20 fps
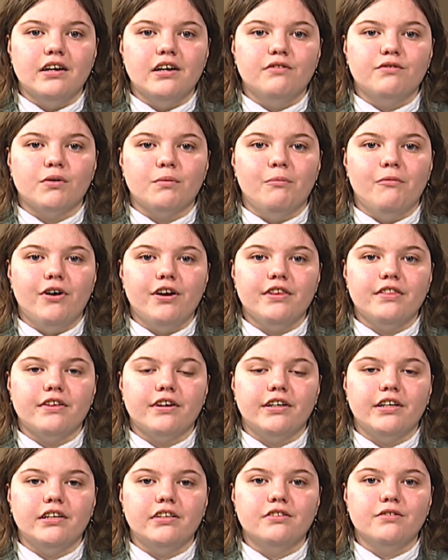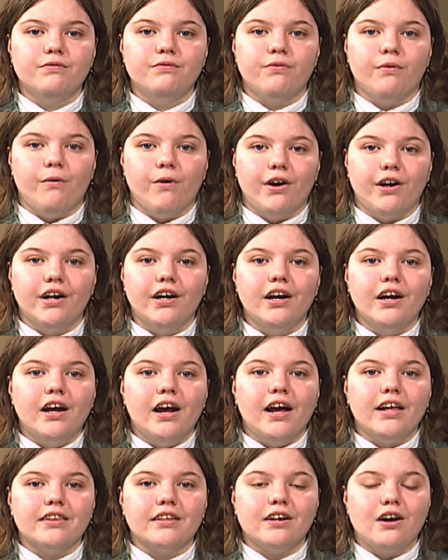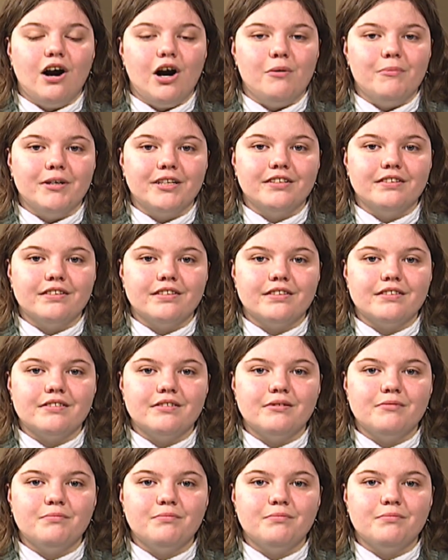from 1:30 to 4 at the Commons.